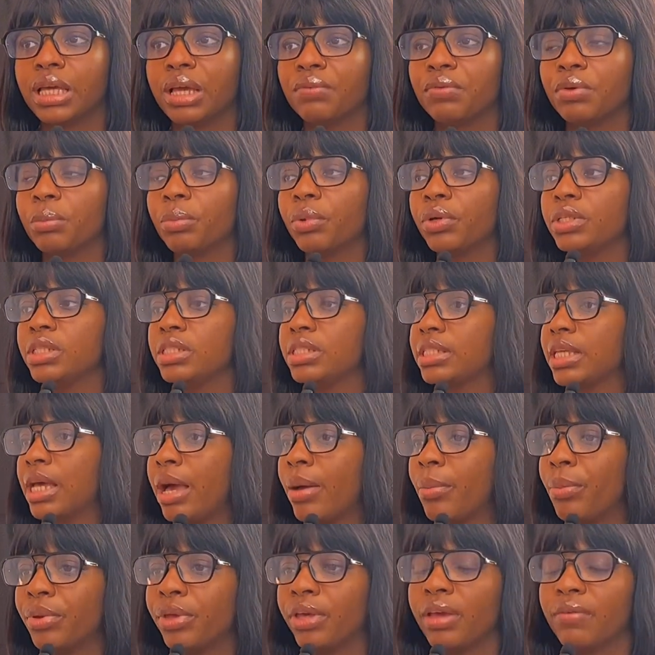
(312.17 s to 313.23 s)
Everybody's
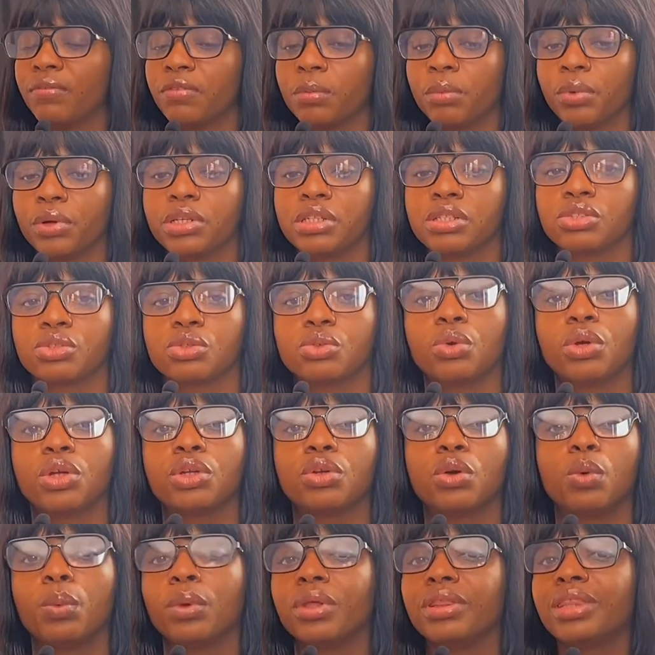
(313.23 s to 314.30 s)
happy, everybody's going
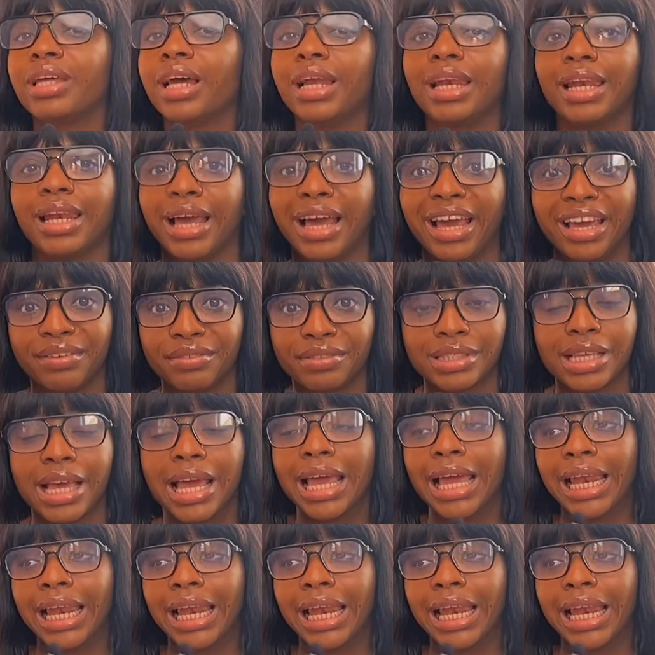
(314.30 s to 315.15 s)
on with their lives.